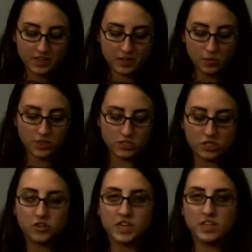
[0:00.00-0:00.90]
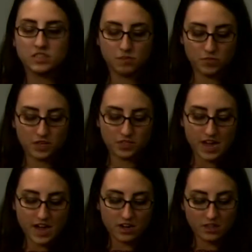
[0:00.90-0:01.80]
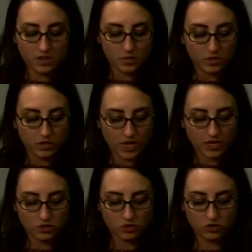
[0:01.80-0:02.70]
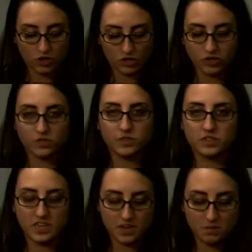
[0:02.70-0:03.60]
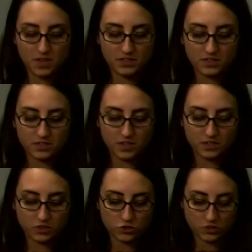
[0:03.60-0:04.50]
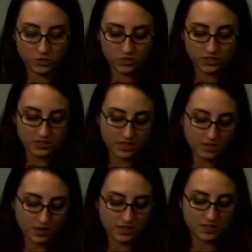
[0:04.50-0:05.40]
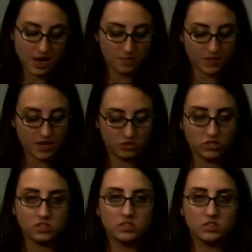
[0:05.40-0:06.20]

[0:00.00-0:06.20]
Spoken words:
He wanted to create something to aid in the communication structure for databases and distributed database application.